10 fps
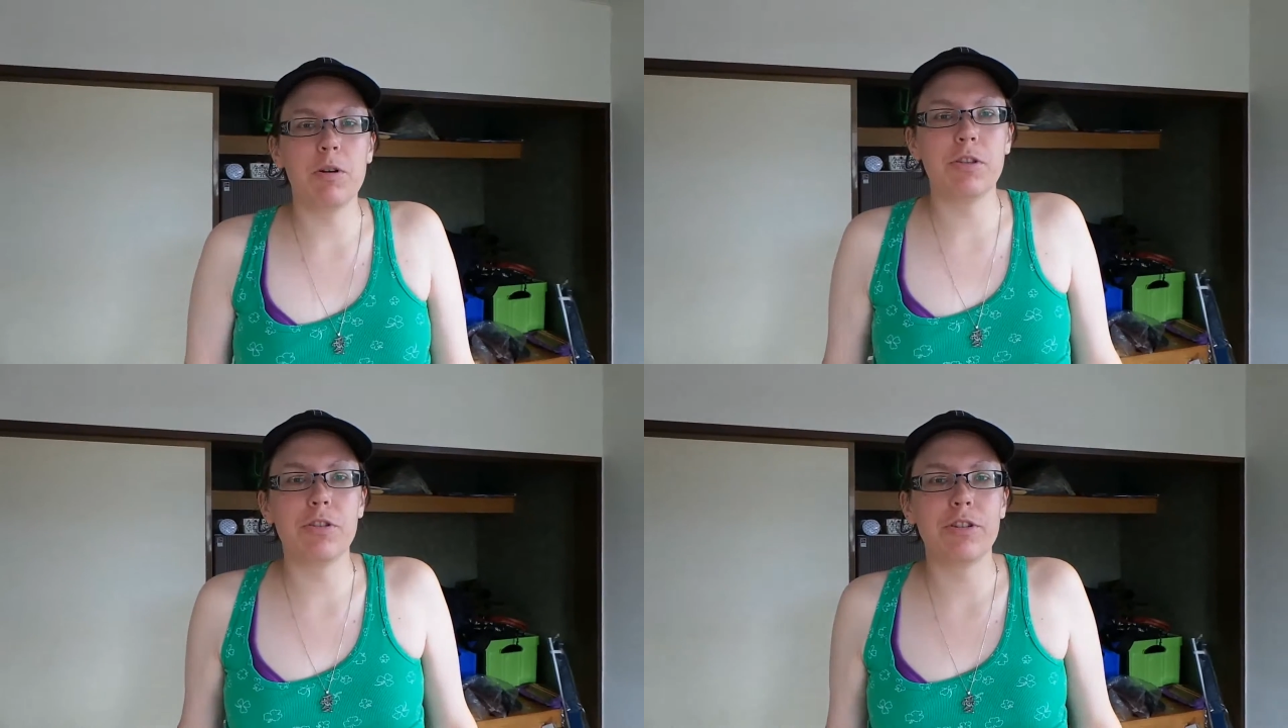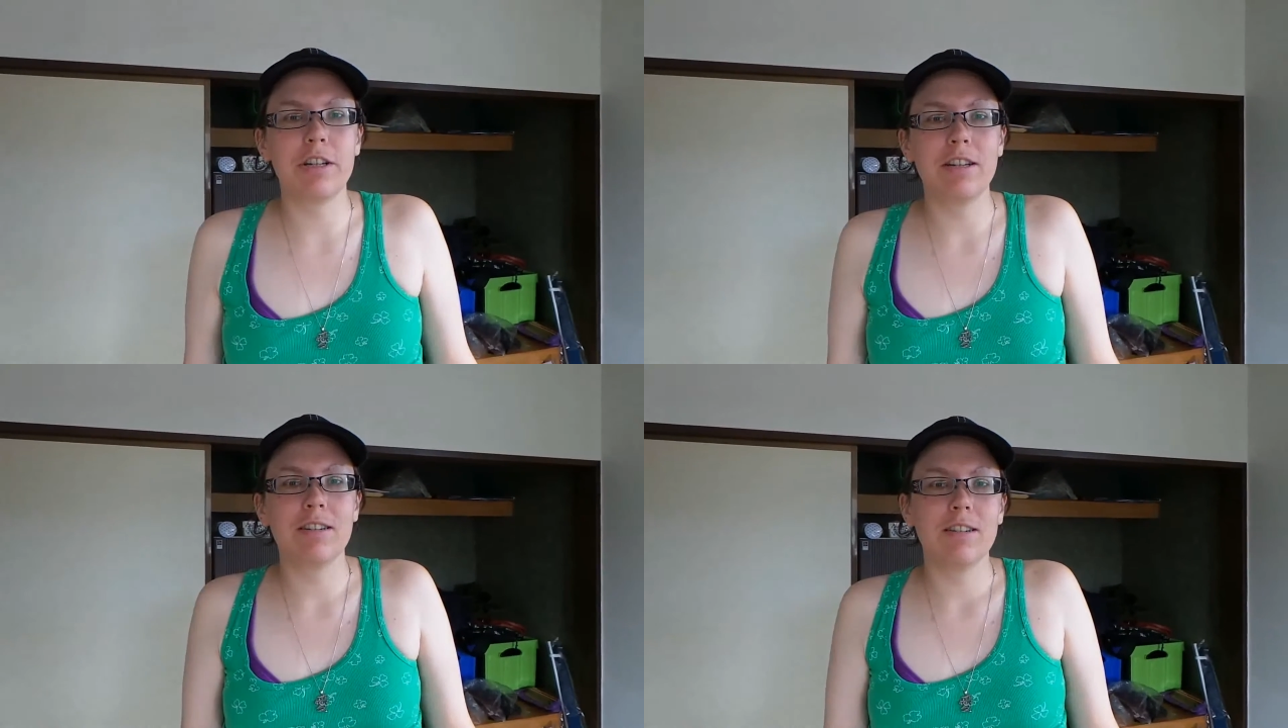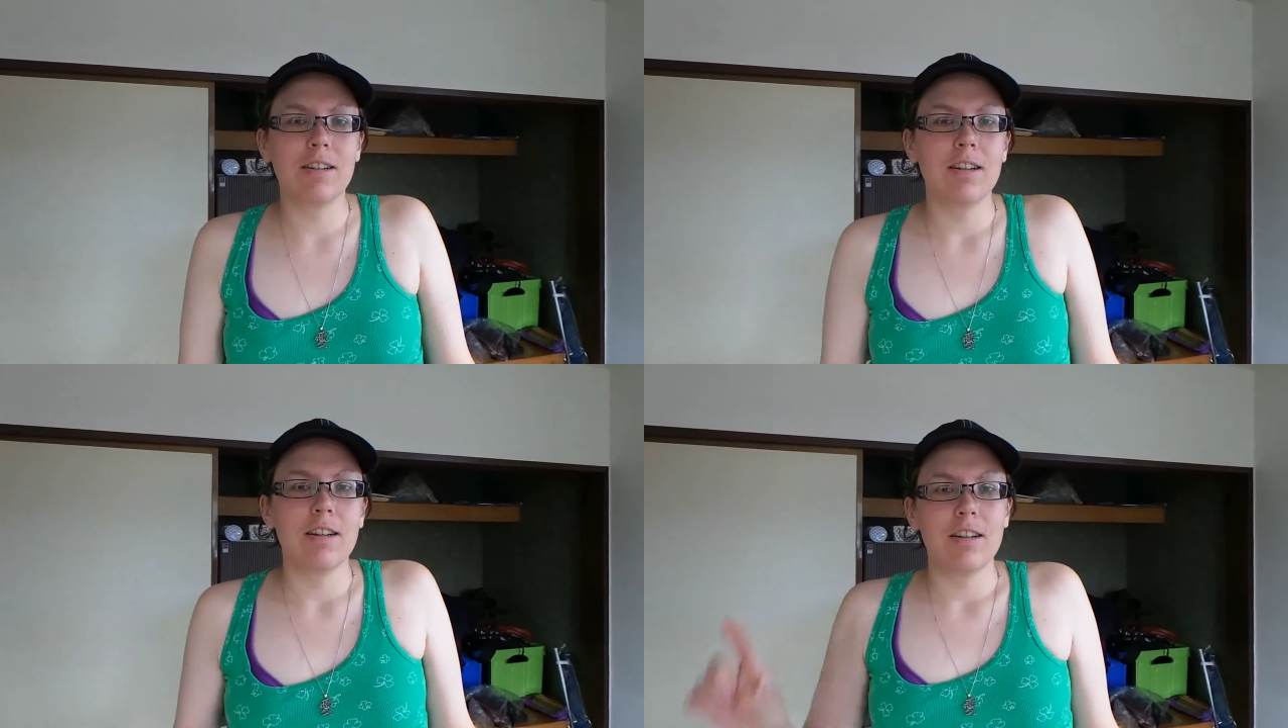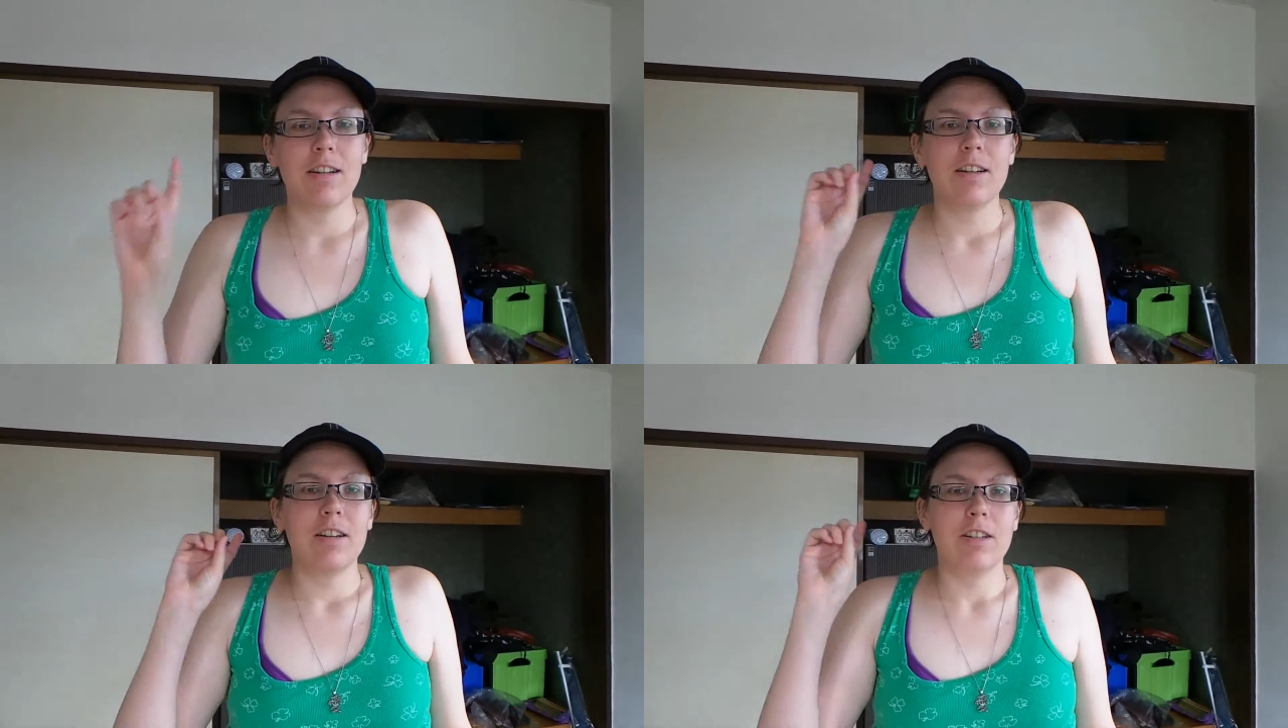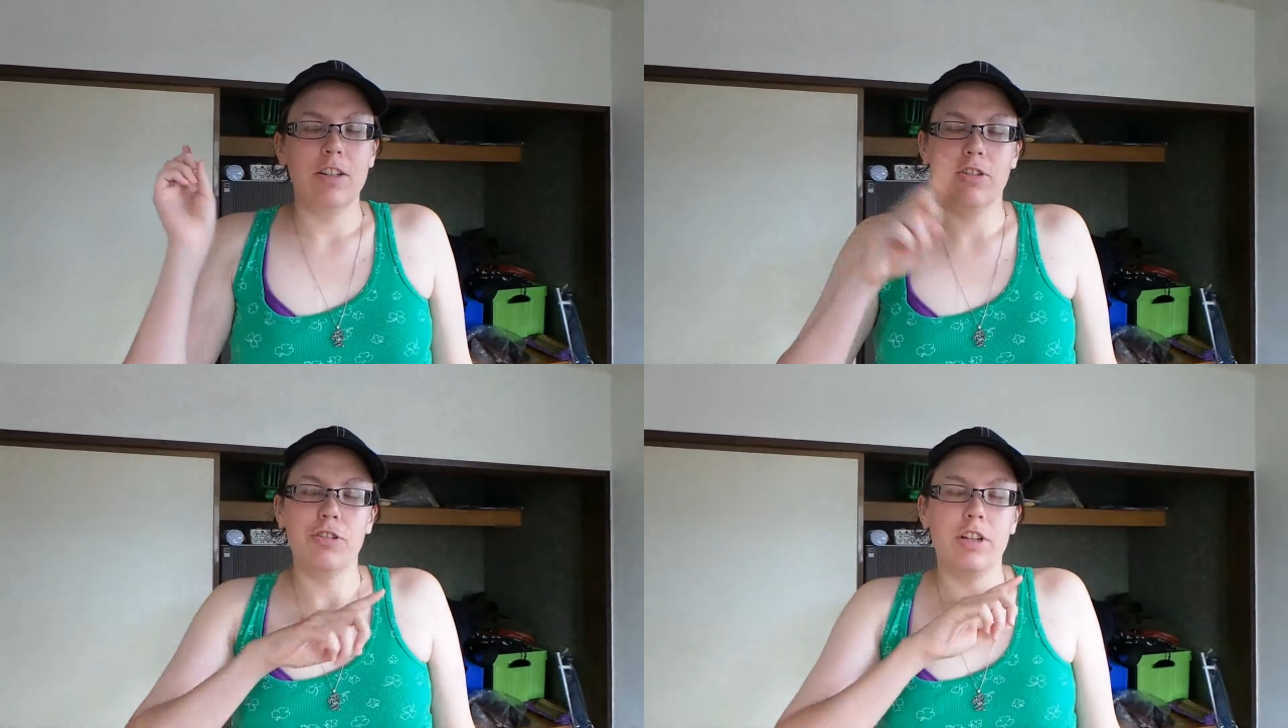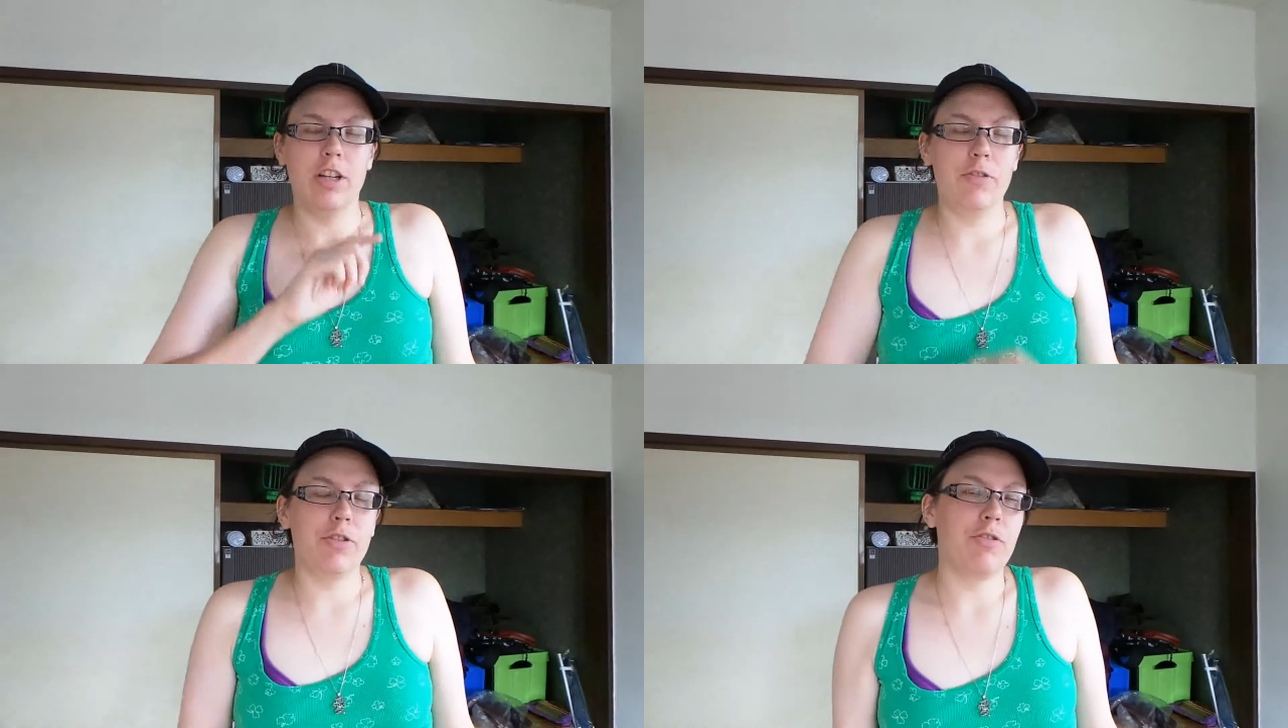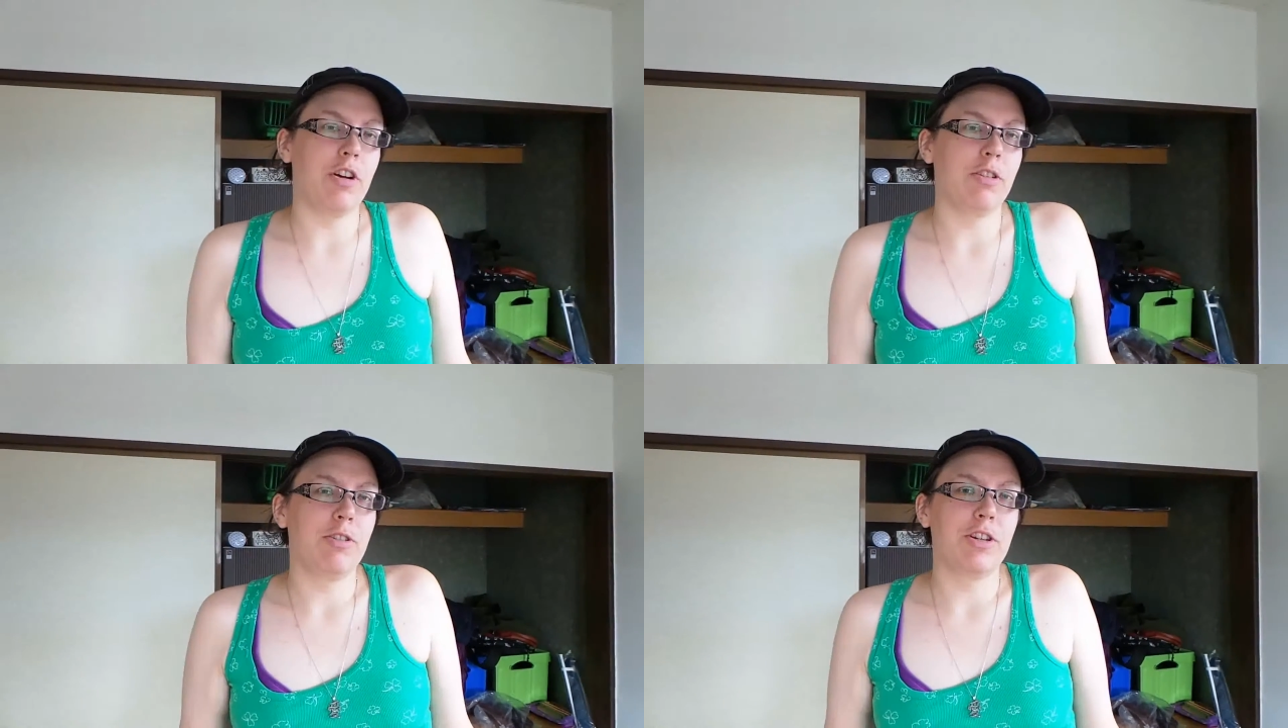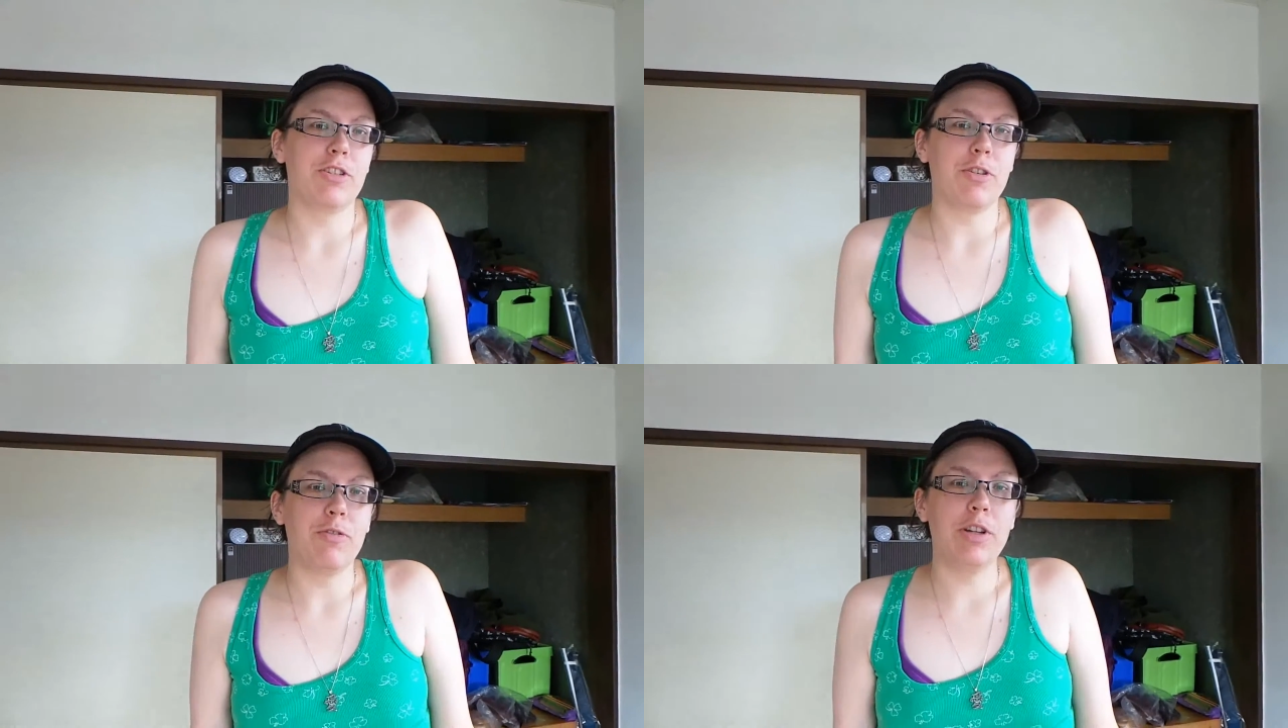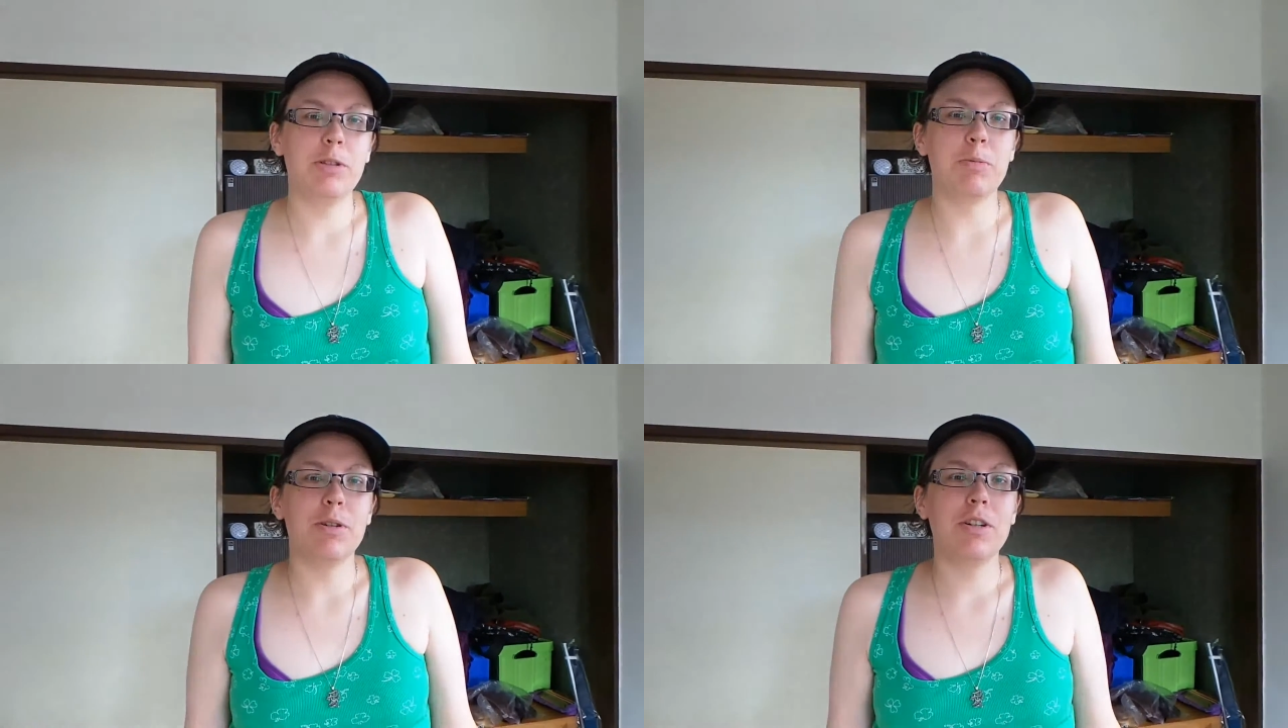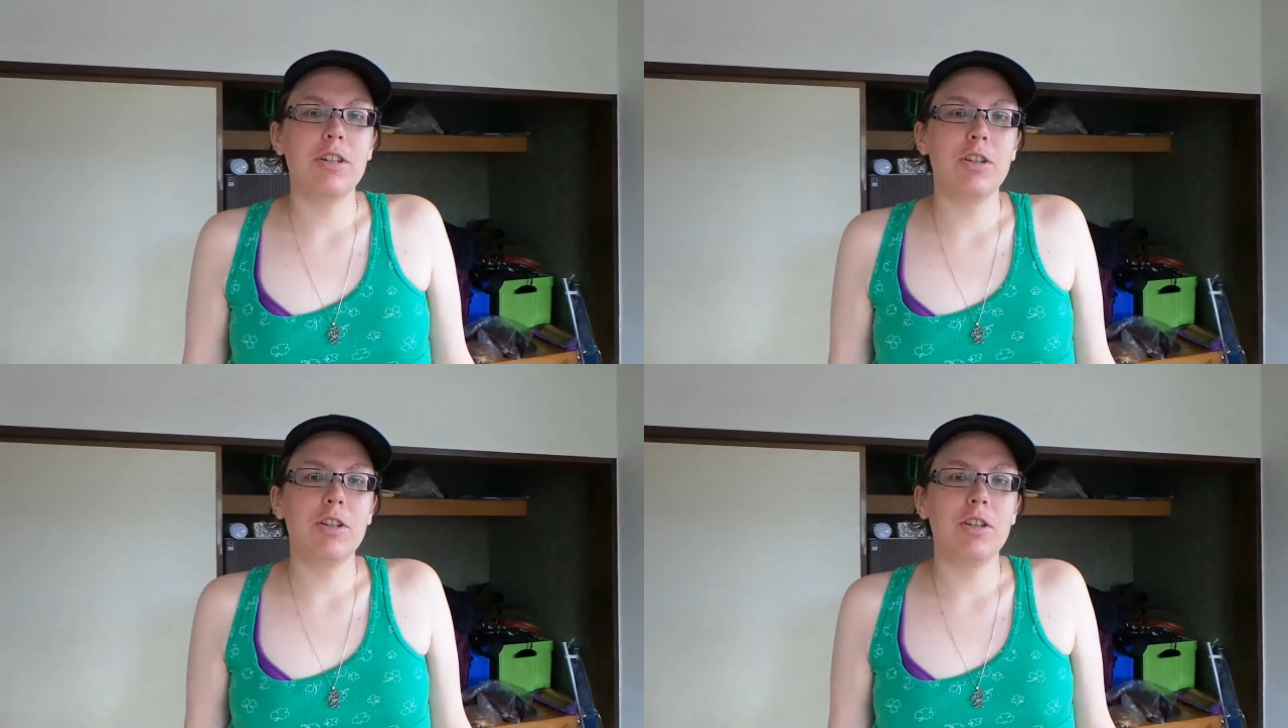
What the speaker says: 1:30. Yesterday, if you're following us on Facebook,